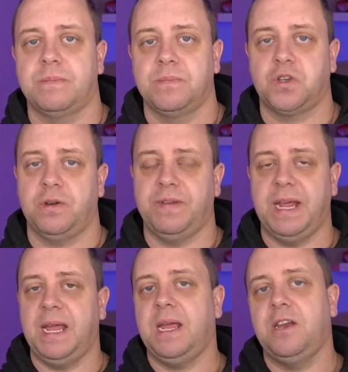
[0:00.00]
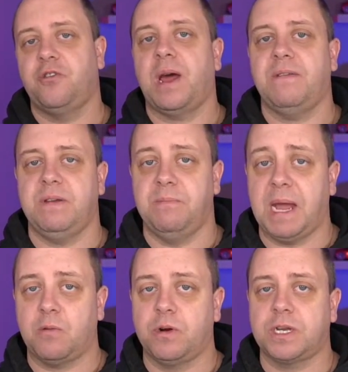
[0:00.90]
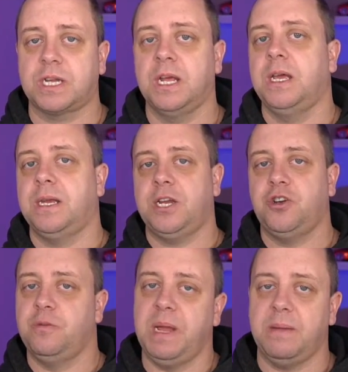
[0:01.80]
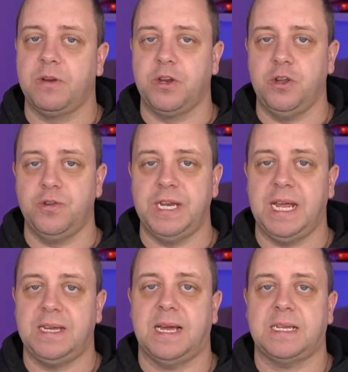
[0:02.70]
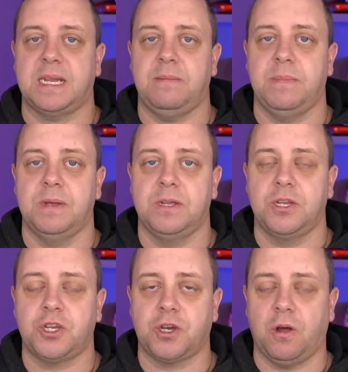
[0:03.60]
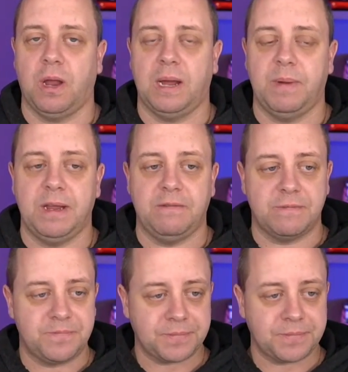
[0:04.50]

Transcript: So if they drive in backwards, they should be able to use the exact same stall, I believe.